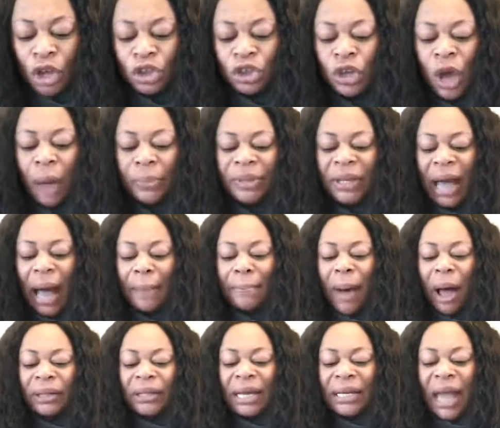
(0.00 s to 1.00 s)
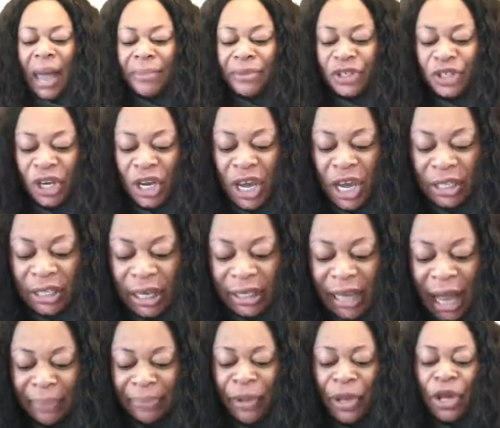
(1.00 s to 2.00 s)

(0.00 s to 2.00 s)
Something about the name Jesus.